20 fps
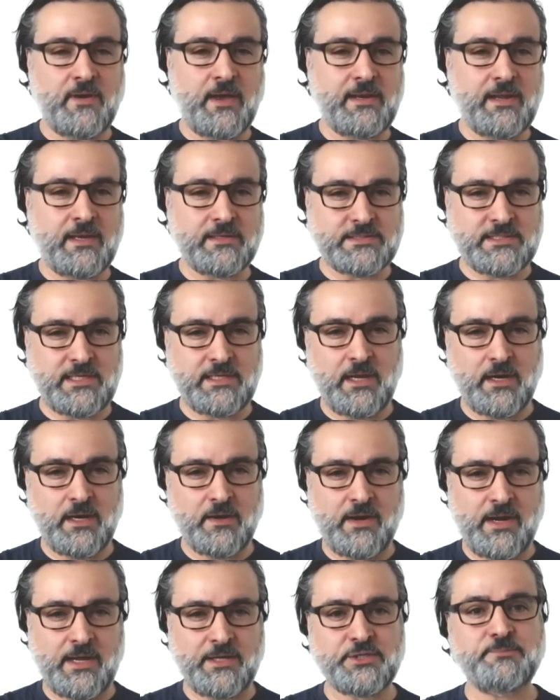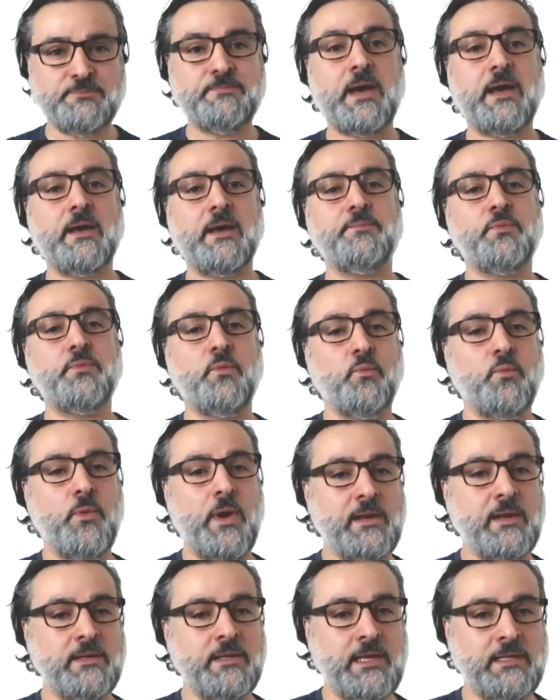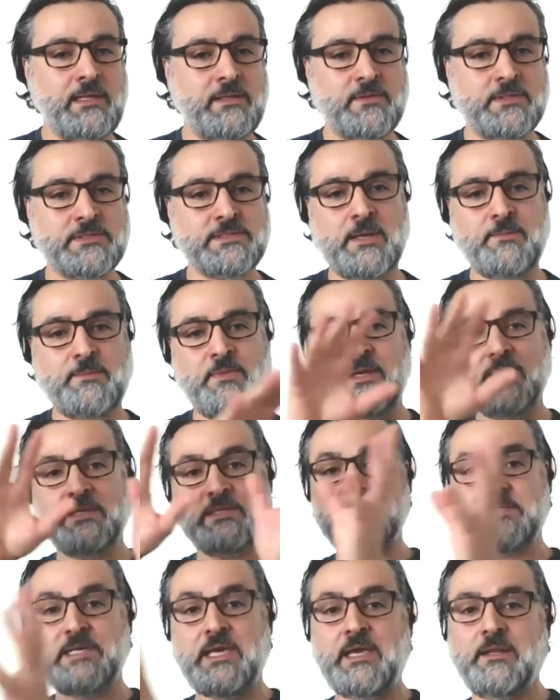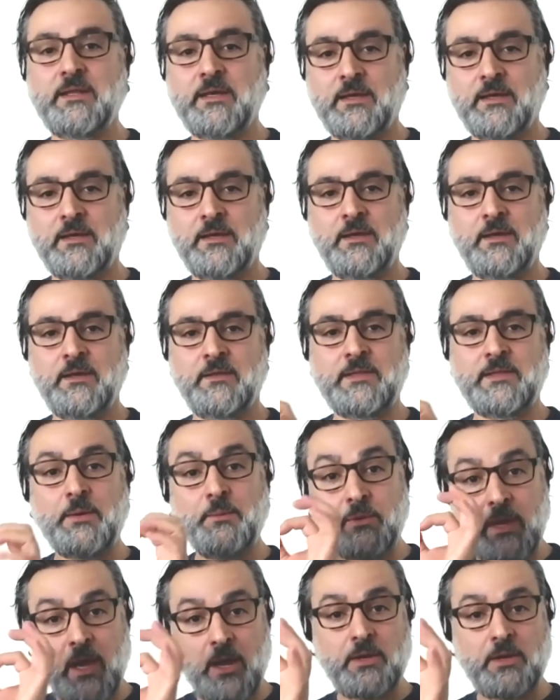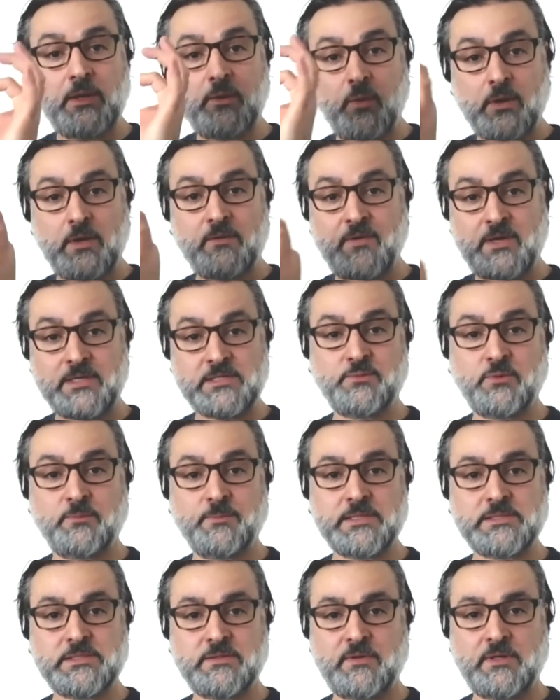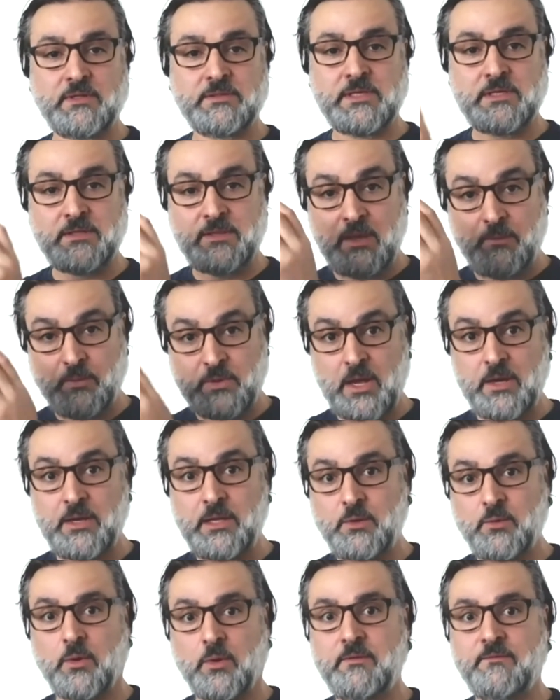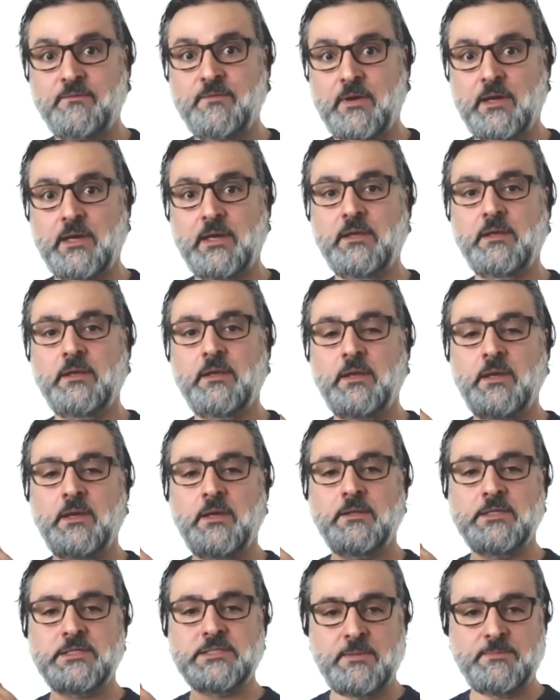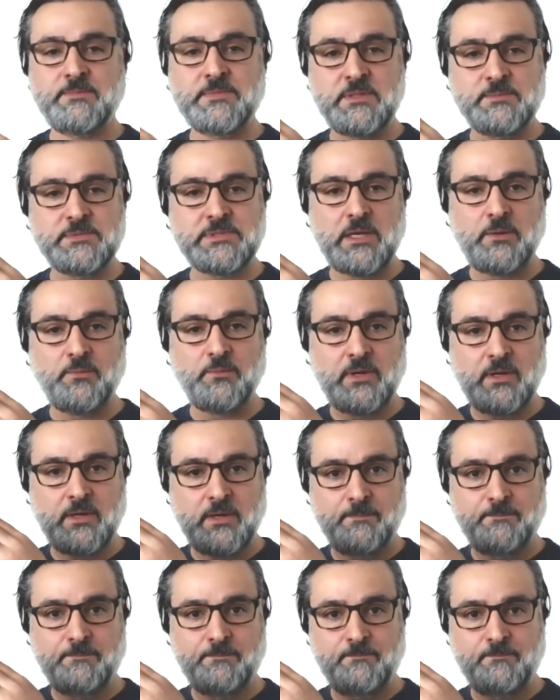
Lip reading: at CDRH, but when he did the same thing at CEDA, they would only qualify small bits of it. So they would only qualify the symptoms that were